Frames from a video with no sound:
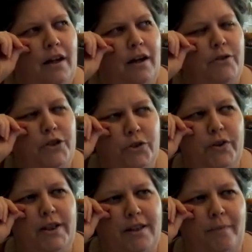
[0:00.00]
was
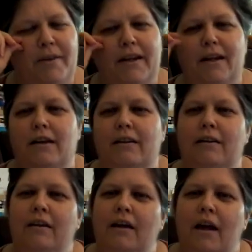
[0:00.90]
doing something,
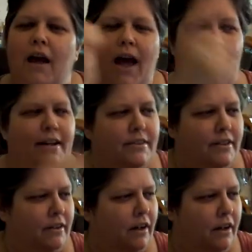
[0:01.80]
and
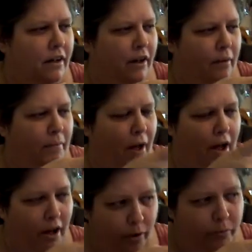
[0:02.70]

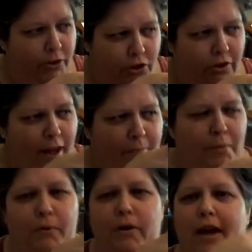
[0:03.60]
a Richard
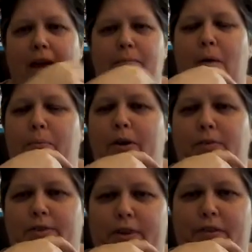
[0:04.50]
Lemon book came up when I
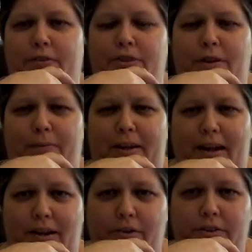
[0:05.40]
was looking for something
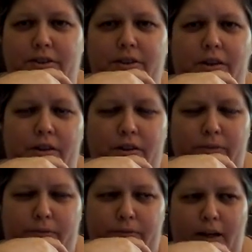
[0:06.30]
else.
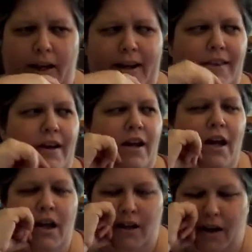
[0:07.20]
And I thought,
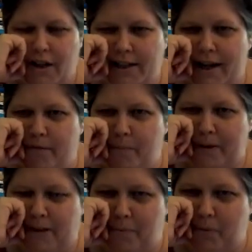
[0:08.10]
gosh, I haven't
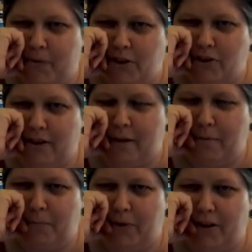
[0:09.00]
picked up a Richard
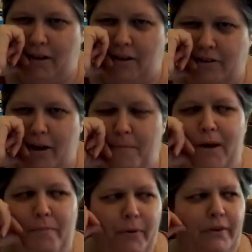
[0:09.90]
Lemon book in a long time. And
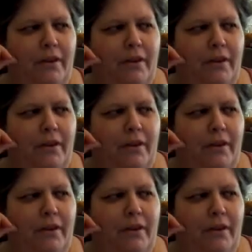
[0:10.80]
I put